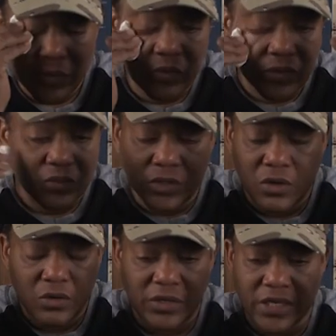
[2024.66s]
you
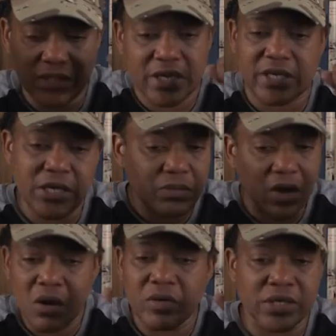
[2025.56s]
know, they said, keep
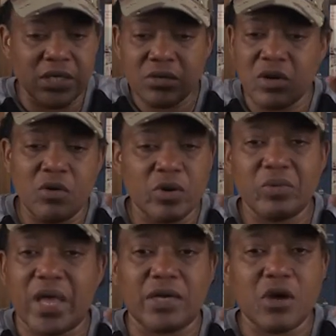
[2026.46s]
going, keep going. We
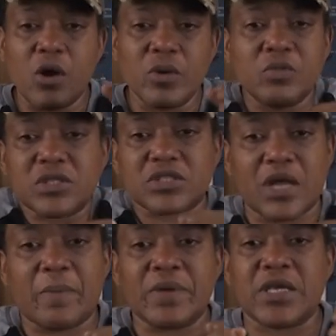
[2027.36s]
were like, no, we want to
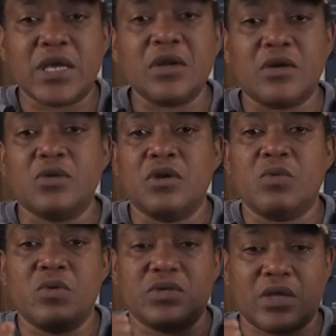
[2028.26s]
stop and get her. You know,
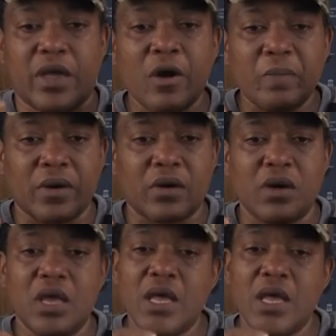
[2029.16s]
we want to help her.